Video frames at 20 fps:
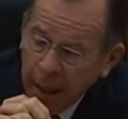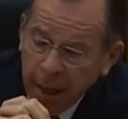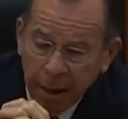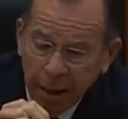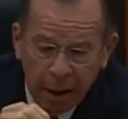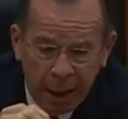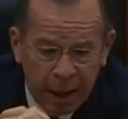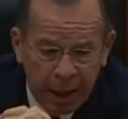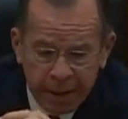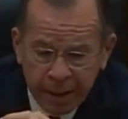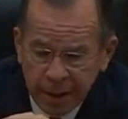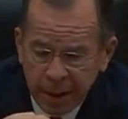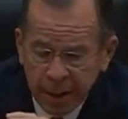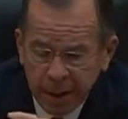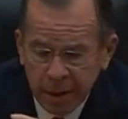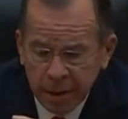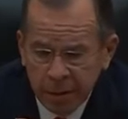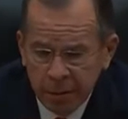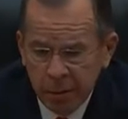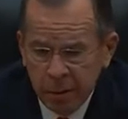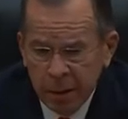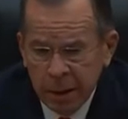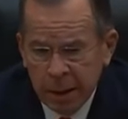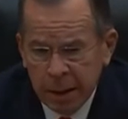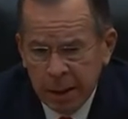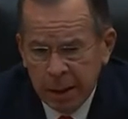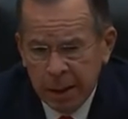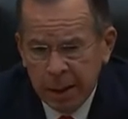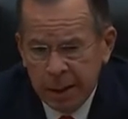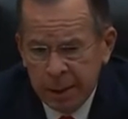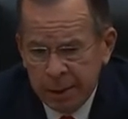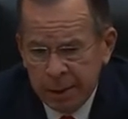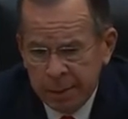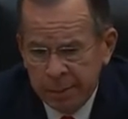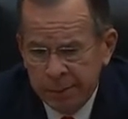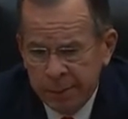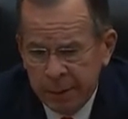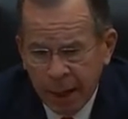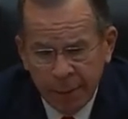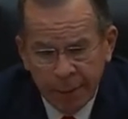I think,
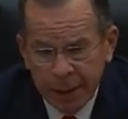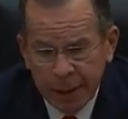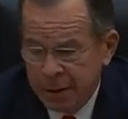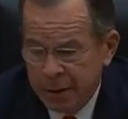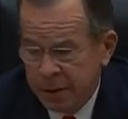I mean,